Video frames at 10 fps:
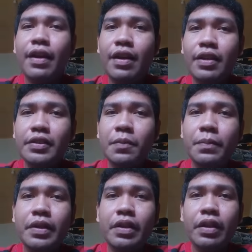
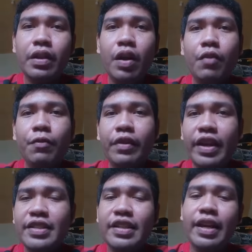assortment of
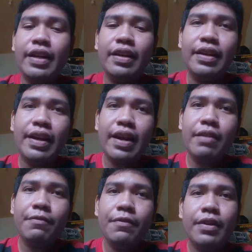cache and
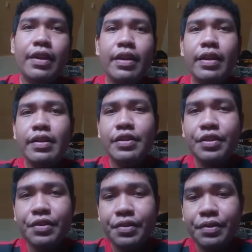drive
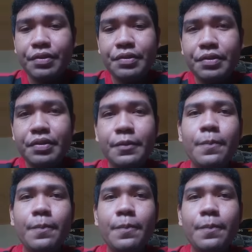screws;